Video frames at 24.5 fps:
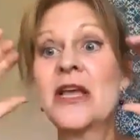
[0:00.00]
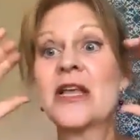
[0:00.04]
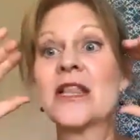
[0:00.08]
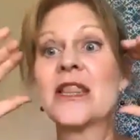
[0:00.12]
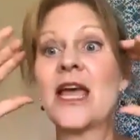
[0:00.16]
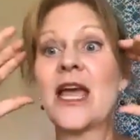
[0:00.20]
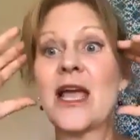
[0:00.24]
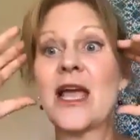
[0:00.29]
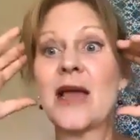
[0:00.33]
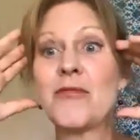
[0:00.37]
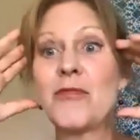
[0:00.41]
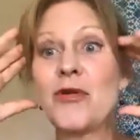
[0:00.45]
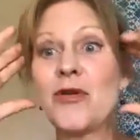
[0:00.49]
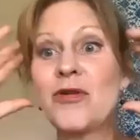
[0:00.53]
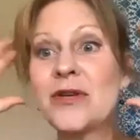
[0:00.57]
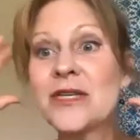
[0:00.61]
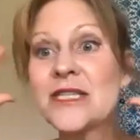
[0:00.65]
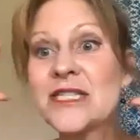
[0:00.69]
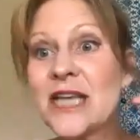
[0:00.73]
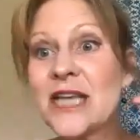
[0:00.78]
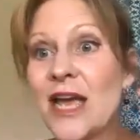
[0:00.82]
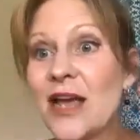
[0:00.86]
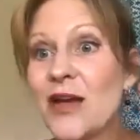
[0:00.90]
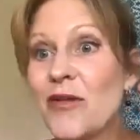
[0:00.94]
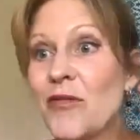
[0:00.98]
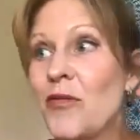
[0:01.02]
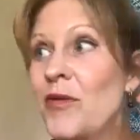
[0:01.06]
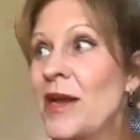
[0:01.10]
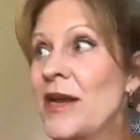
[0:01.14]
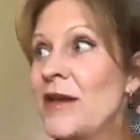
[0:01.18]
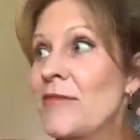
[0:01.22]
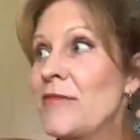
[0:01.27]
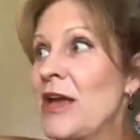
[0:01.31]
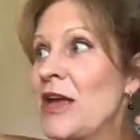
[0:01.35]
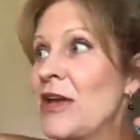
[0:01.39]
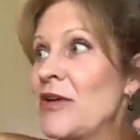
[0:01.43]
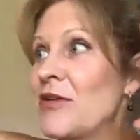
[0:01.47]
Like I'm always like, well, when
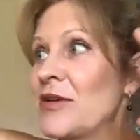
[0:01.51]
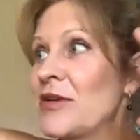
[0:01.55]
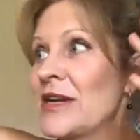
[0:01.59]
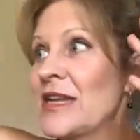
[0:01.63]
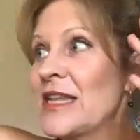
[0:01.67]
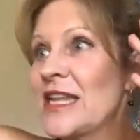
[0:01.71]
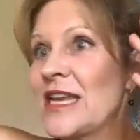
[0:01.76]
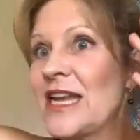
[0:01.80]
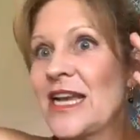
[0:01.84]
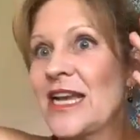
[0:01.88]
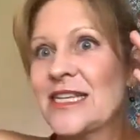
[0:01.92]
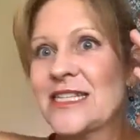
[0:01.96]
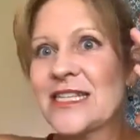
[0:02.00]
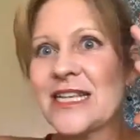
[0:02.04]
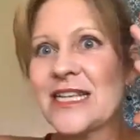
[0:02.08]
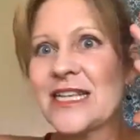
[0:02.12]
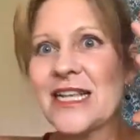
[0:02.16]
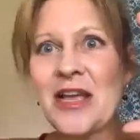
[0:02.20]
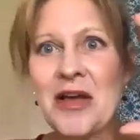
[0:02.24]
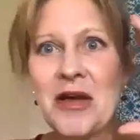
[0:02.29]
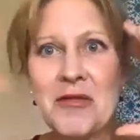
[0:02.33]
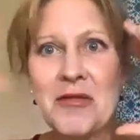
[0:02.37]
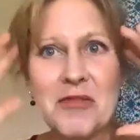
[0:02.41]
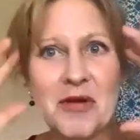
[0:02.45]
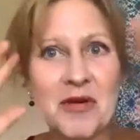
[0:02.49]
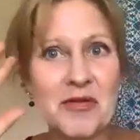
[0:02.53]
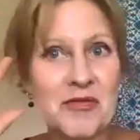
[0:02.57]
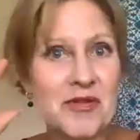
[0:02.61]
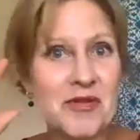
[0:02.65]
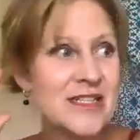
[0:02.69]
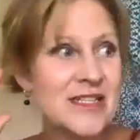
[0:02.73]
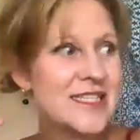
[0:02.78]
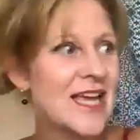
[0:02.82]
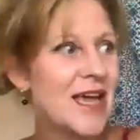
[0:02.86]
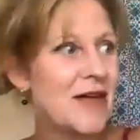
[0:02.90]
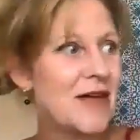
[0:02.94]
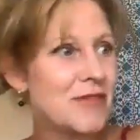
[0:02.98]
am I going to the next club or
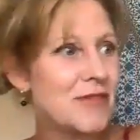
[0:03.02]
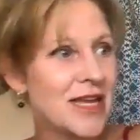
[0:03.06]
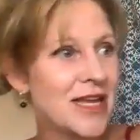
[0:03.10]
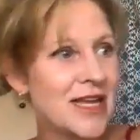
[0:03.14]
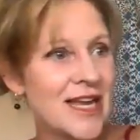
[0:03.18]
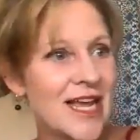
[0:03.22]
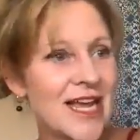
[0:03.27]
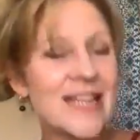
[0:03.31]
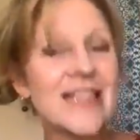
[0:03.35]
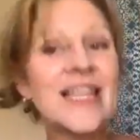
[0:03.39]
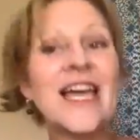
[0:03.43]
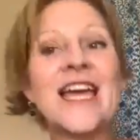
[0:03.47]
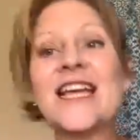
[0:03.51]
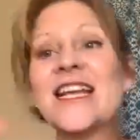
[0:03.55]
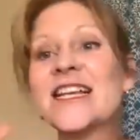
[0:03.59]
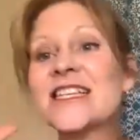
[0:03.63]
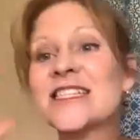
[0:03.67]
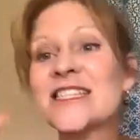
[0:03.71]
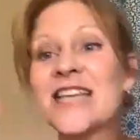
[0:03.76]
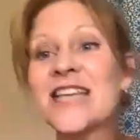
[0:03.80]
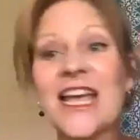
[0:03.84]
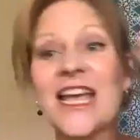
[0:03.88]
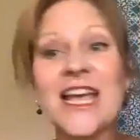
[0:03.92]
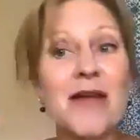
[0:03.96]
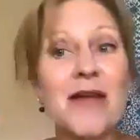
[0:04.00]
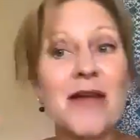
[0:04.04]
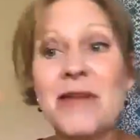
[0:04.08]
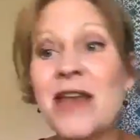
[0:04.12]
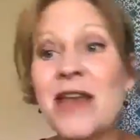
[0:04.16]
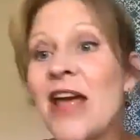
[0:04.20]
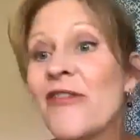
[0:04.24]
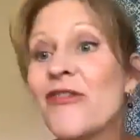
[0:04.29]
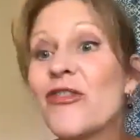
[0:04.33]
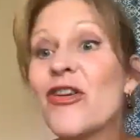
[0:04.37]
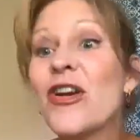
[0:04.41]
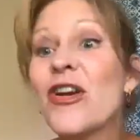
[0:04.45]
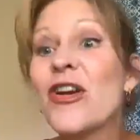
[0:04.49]
what's happening next? Like it's like I'm
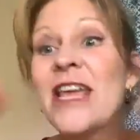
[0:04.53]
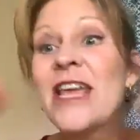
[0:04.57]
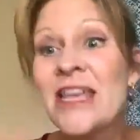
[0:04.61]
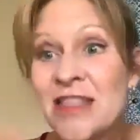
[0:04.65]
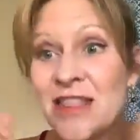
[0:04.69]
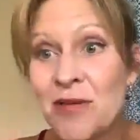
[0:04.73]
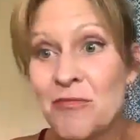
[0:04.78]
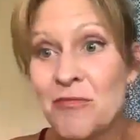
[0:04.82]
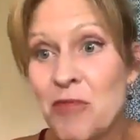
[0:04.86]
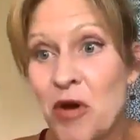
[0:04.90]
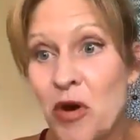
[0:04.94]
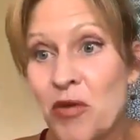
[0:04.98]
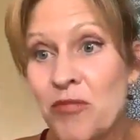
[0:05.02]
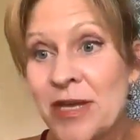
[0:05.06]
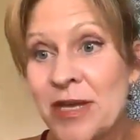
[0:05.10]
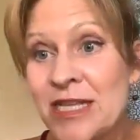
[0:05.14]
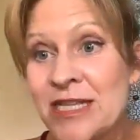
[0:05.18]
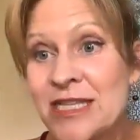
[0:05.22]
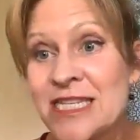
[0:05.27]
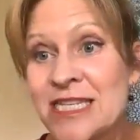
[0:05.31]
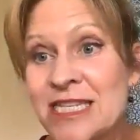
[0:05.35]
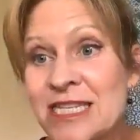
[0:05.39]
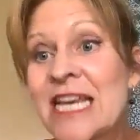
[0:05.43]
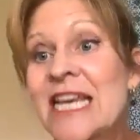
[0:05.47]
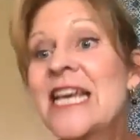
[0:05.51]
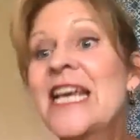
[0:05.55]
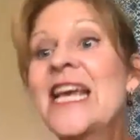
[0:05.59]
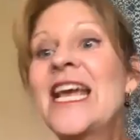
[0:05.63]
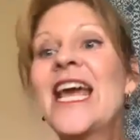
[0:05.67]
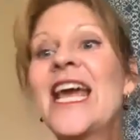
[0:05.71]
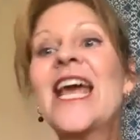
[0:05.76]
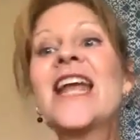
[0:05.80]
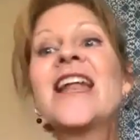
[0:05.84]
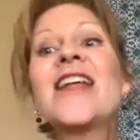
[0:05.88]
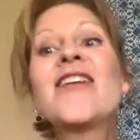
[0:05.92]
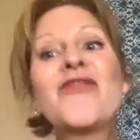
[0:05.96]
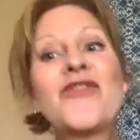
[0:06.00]
never in the moment.
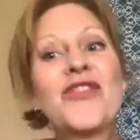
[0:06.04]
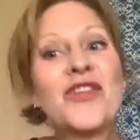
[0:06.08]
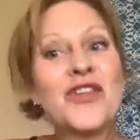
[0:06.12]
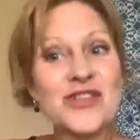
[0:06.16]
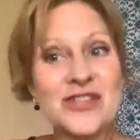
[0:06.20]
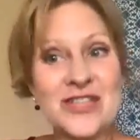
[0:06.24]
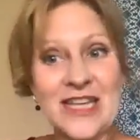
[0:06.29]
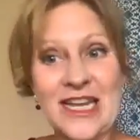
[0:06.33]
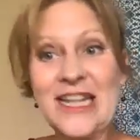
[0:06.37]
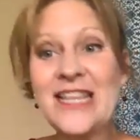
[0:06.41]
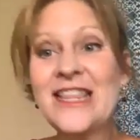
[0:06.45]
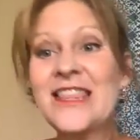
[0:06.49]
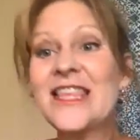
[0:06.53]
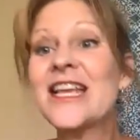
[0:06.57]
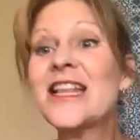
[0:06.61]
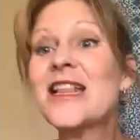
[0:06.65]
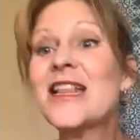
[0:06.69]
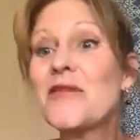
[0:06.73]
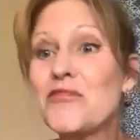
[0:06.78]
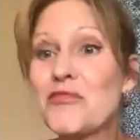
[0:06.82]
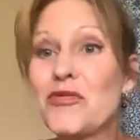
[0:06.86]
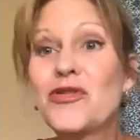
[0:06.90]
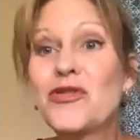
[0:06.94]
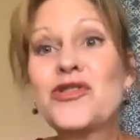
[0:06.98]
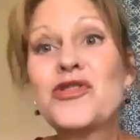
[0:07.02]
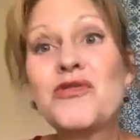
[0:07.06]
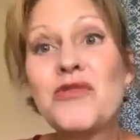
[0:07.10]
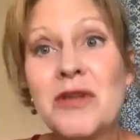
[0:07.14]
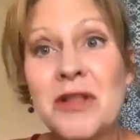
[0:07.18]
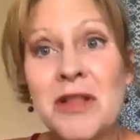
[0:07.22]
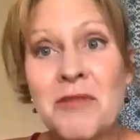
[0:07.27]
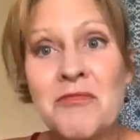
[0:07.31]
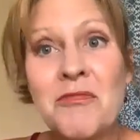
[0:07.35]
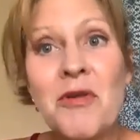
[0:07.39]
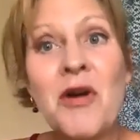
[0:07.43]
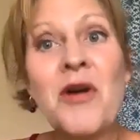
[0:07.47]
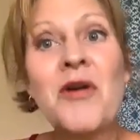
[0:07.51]
And if there's anything that puts you
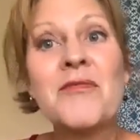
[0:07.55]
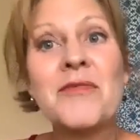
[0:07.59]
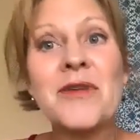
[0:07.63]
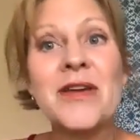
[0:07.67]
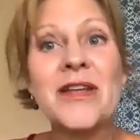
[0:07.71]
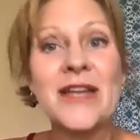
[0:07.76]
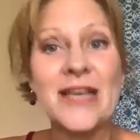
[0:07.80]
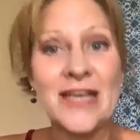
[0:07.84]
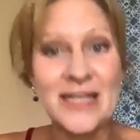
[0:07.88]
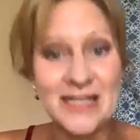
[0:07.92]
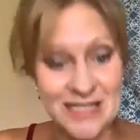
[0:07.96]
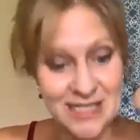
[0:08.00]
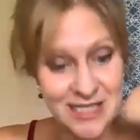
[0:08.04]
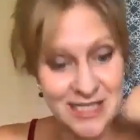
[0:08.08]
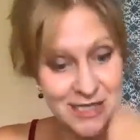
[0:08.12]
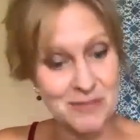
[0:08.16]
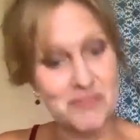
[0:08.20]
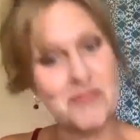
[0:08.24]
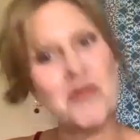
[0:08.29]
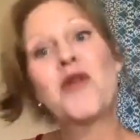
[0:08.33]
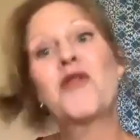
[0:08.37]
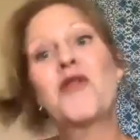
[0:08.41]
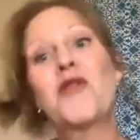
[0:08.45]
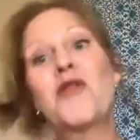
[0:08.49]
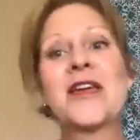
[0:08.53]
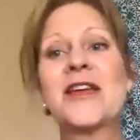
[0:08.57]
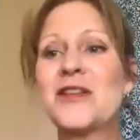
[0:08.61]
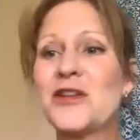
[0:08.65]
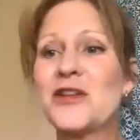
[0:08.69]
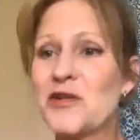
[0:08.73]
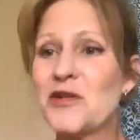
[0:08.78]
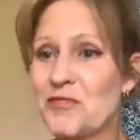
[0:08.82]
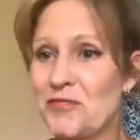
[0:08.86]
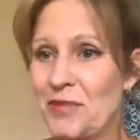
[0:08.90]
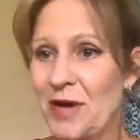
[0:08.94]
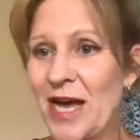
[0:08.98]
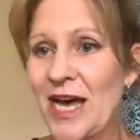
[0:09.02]
in the moment, it's smoke in
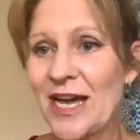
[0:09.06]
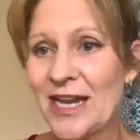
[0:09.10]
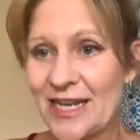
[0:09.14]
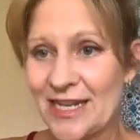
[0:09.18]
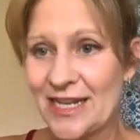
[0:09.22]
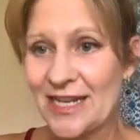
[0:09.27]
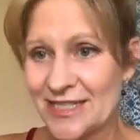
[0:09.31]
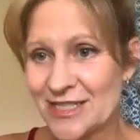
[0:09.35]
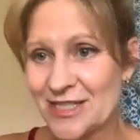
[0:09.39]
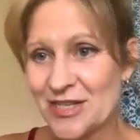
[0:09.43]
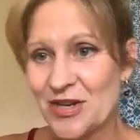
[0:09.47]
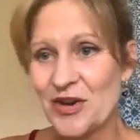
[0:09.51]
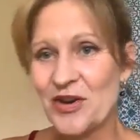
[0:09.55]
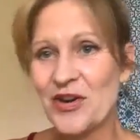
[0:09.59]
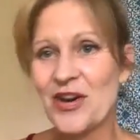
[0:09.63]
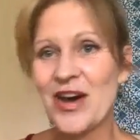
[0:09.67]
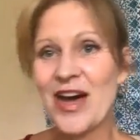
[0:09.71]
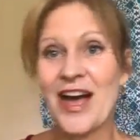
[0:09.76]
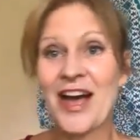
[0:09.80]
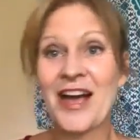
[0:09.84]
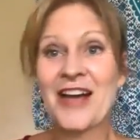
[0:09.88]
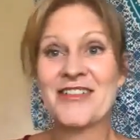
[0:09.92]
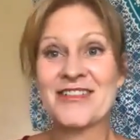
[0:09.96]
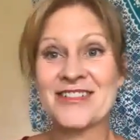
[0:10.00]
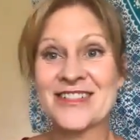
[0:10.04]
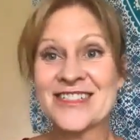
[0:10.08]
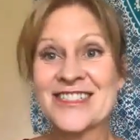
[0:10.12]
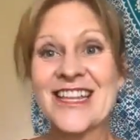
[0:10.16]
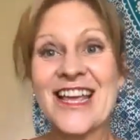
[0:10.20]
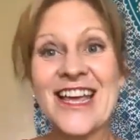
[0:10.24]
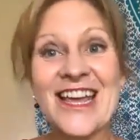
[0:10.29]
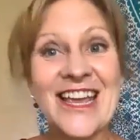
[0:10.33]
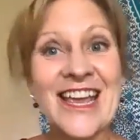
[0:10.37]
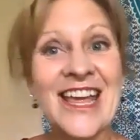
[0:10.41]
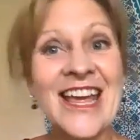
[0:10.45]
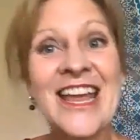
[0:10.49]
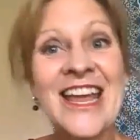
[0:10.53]
your body. So I was like,